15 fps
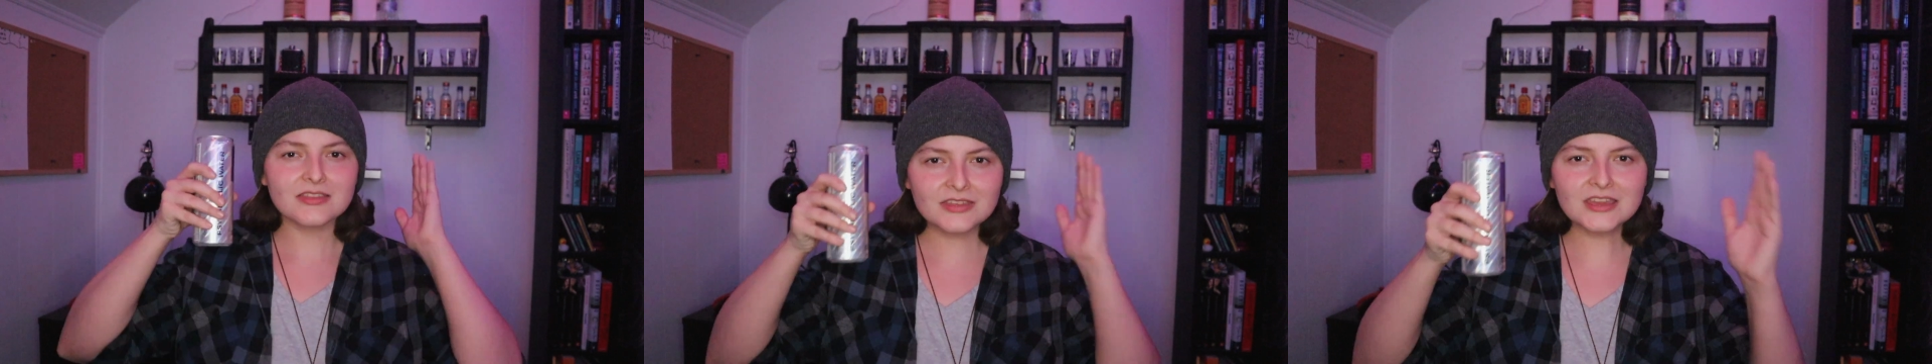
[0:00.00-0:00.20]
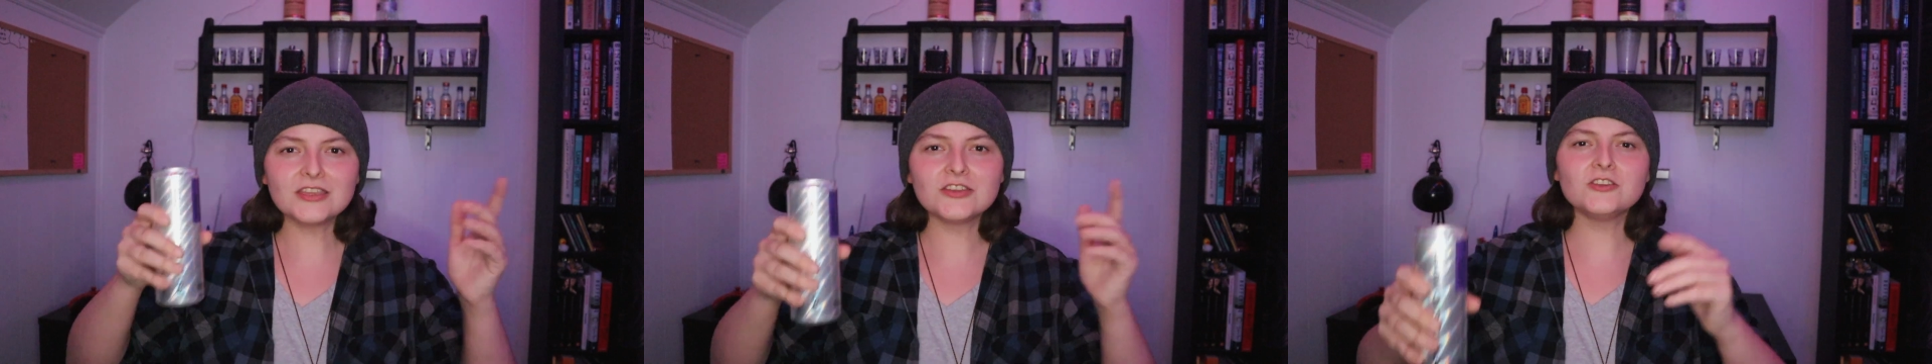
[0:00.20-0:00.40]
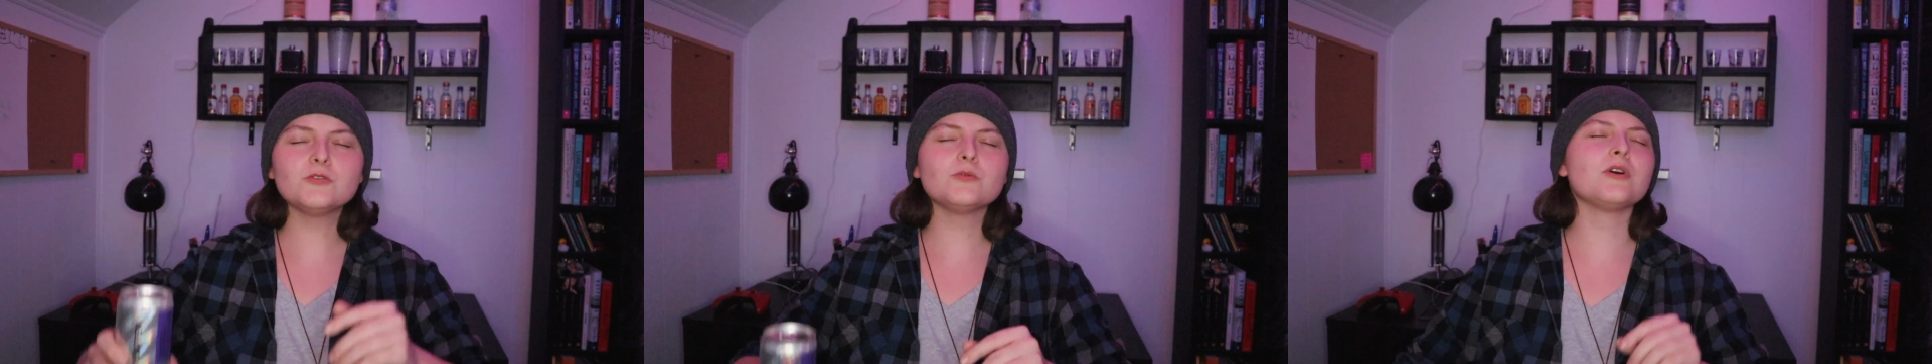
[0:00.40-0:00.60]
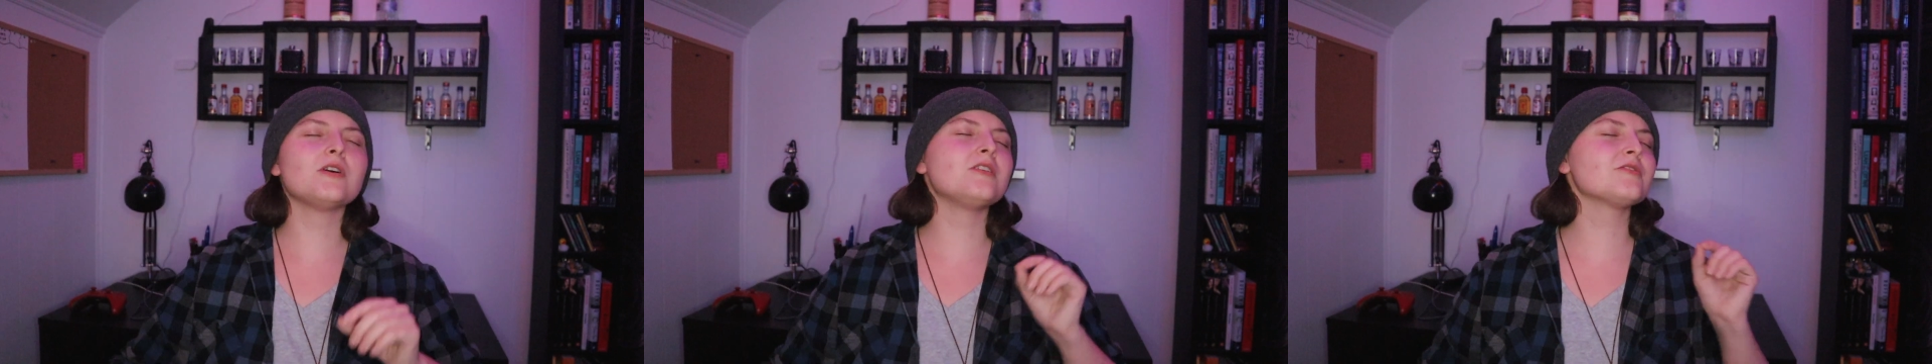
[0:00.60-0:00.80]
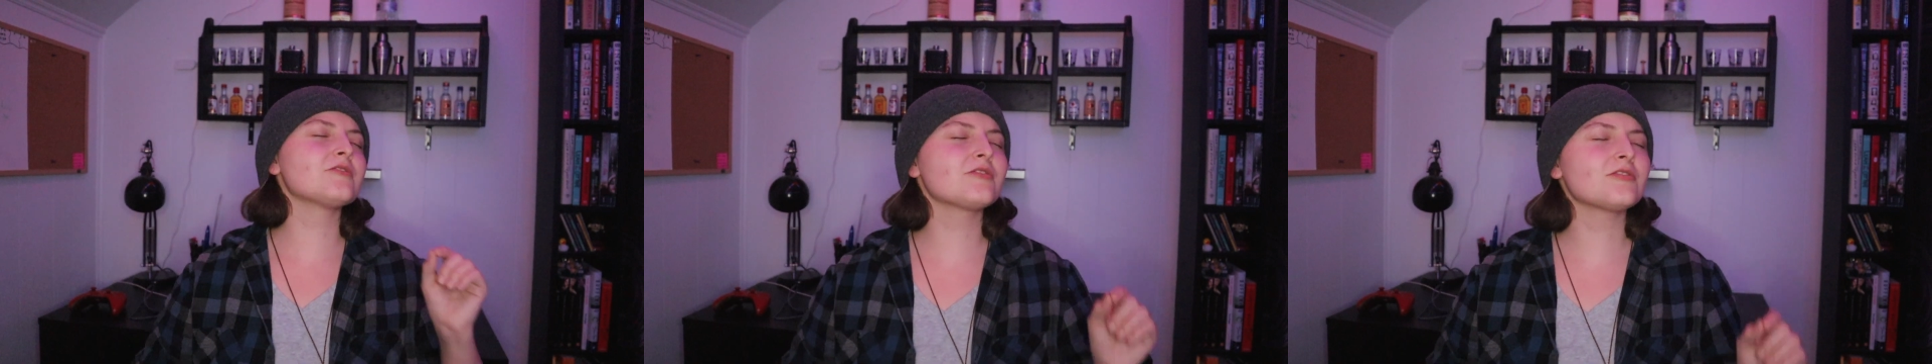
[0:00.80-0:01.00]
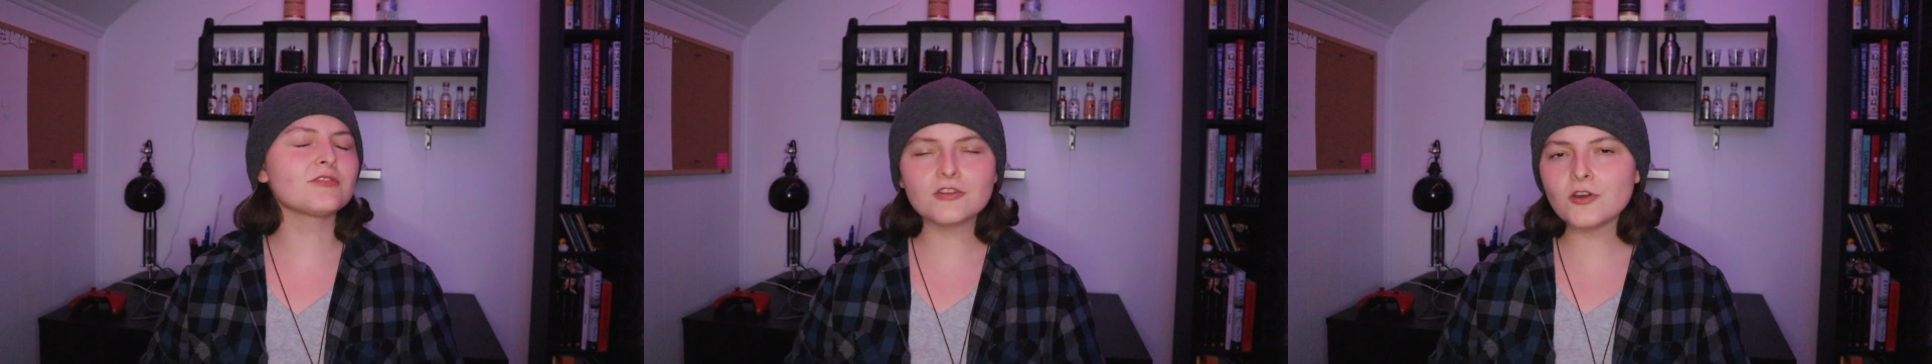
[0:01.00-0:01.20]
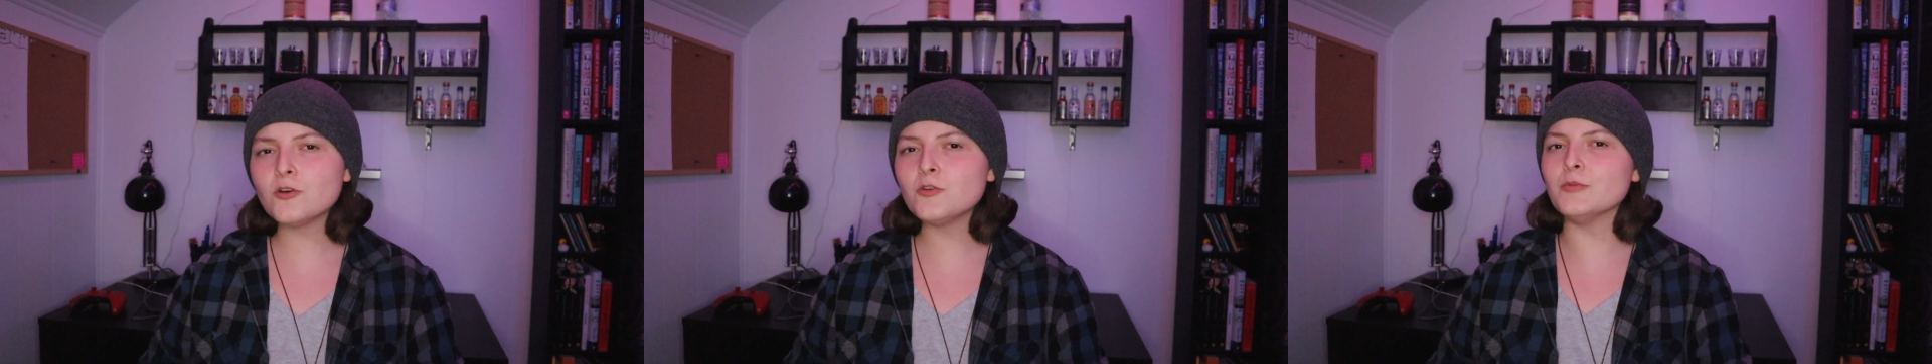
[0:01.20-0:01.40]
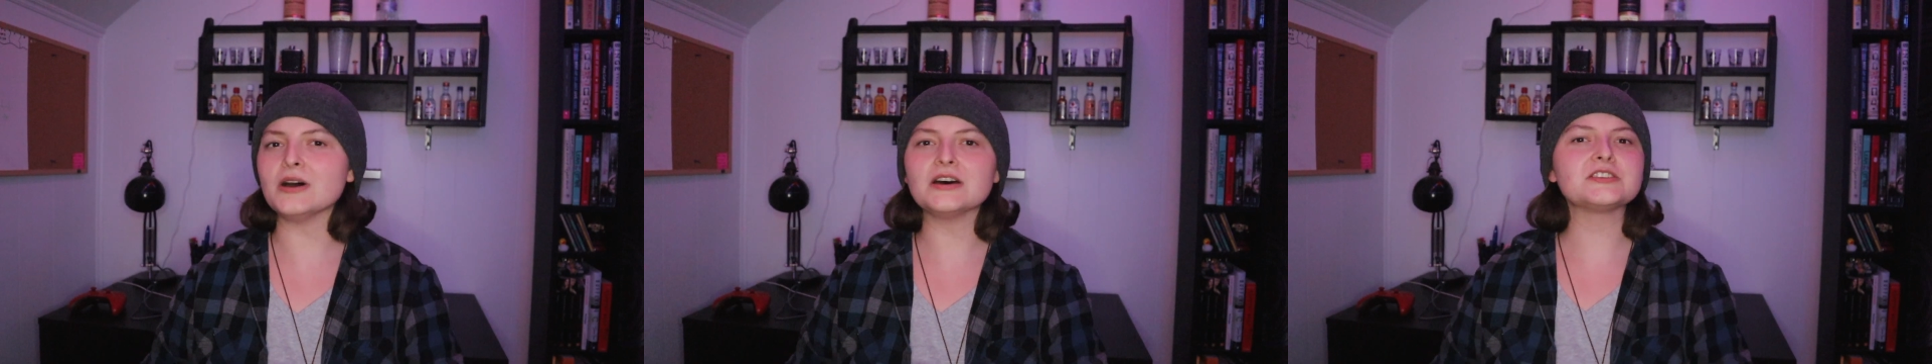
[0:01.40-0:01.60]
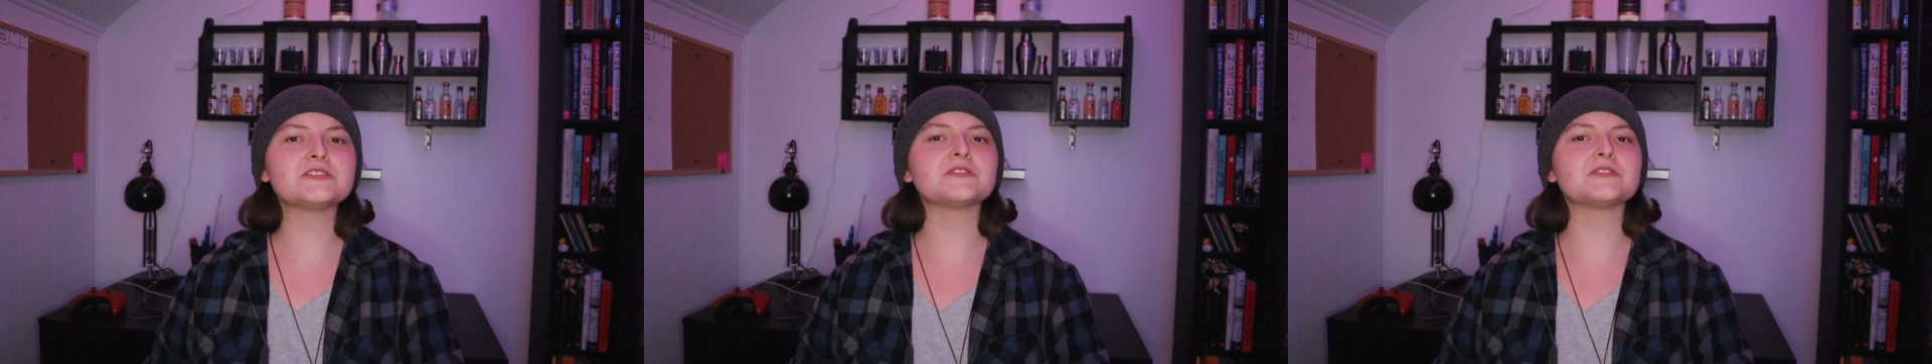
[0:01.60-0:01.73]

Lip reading: Thank you all so much